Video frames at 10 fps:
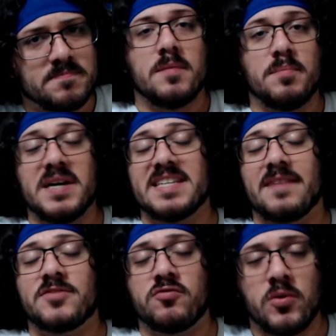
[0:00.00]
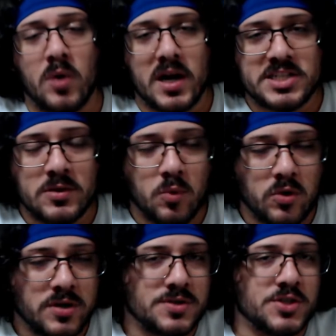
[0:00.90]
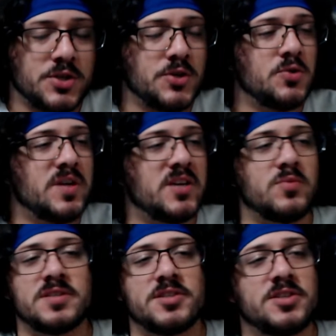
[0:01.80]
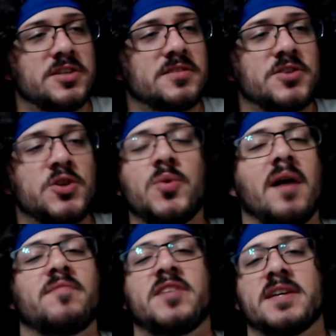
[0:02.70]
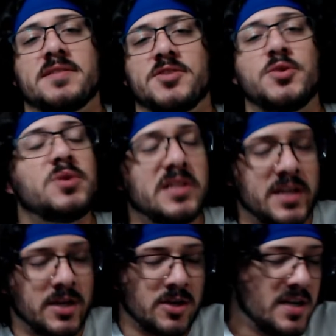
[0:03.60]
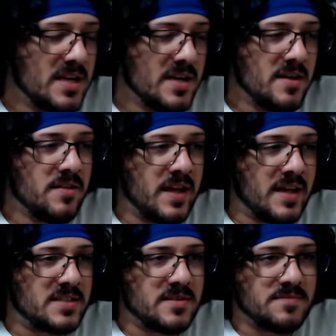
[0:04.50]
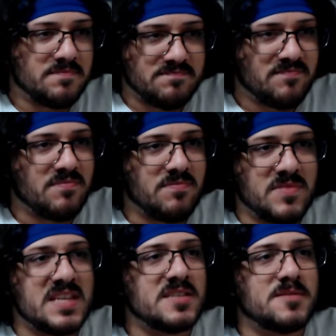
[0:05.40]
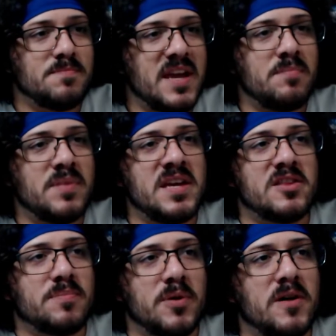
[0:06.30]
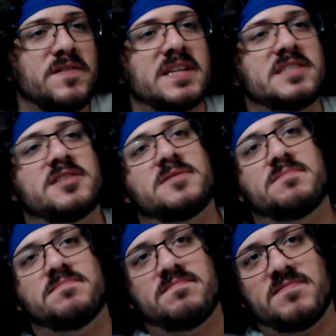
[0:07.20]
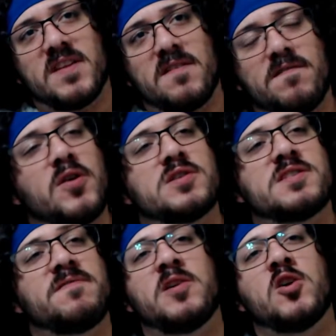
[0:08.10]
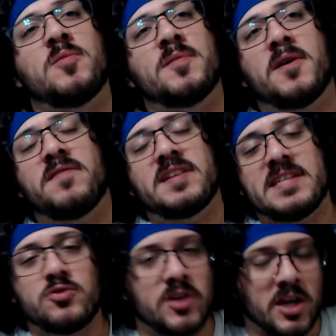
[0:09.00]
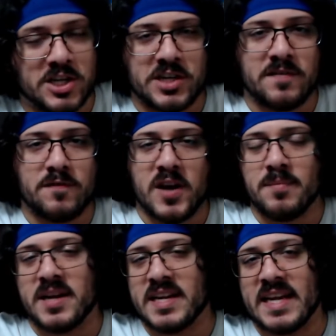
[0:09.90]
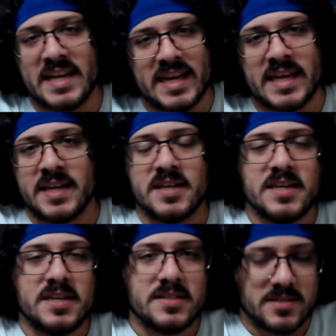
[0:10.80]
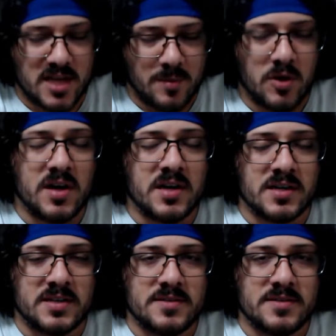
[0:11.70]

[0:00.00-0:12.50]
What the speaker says: But after rewatching Warriors 2, it was just too obvious, too clear that this may be the perfect first film, the perfect introduction for anybody getting in to Sammo Hung.